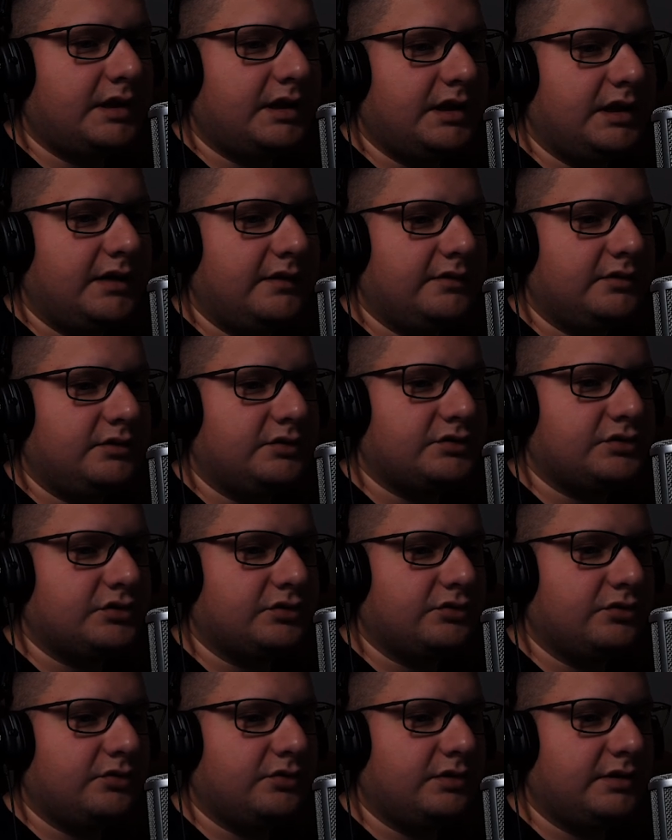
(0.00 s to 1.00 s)
I'll also
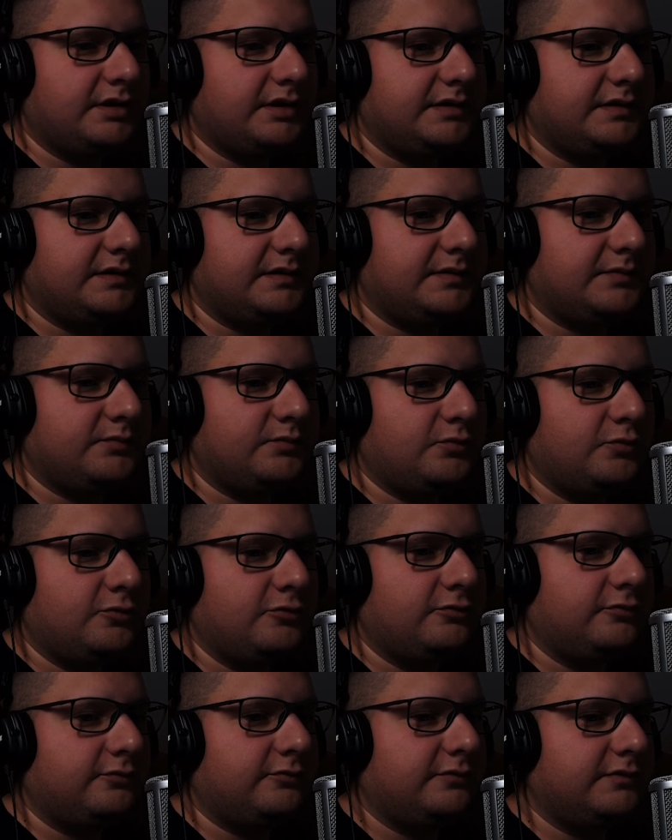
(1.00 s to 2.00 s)
go and
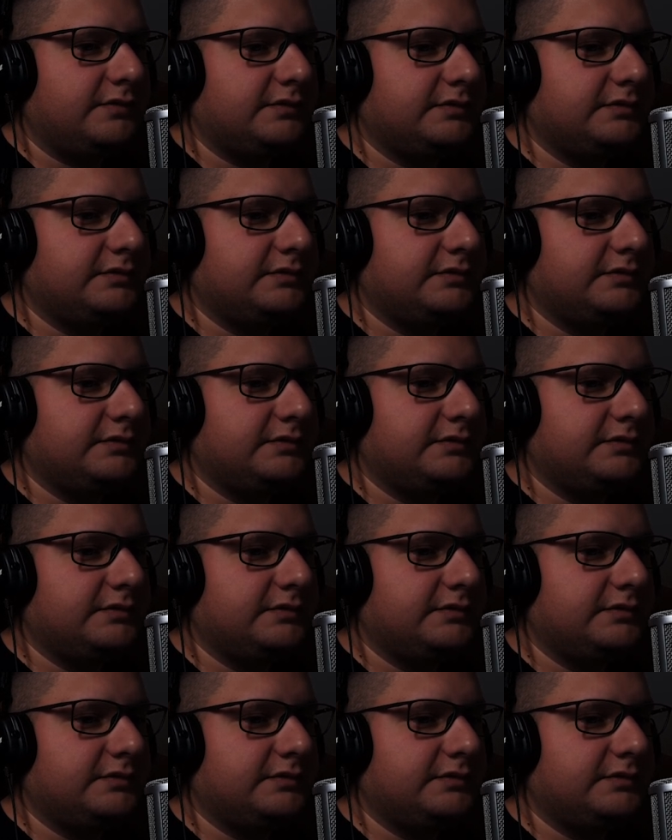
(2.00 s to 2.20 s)
move